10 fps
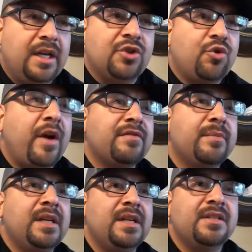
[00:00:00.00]
And it drives
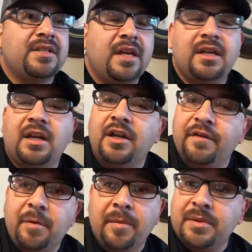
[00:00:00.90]
me insane. I
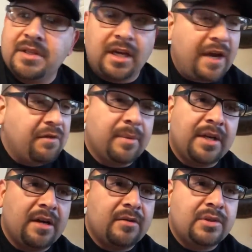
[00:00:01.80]
love puppies like
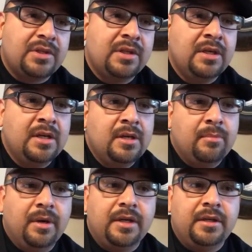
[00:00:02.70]
everybody else,
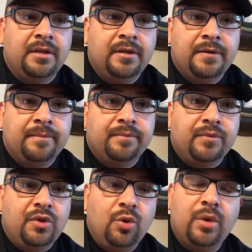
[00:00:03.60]
but
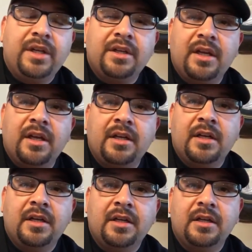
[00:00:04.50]
you went into that,
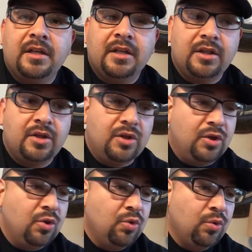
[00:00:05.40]

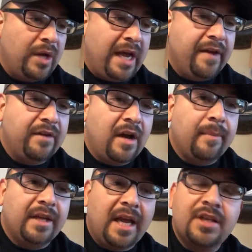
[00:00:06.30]
you have an
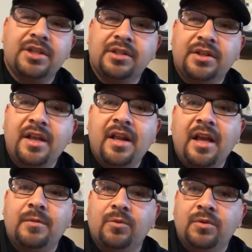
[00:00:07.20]
obligation to that
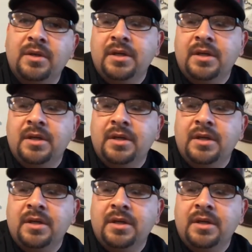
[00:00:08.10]
animal.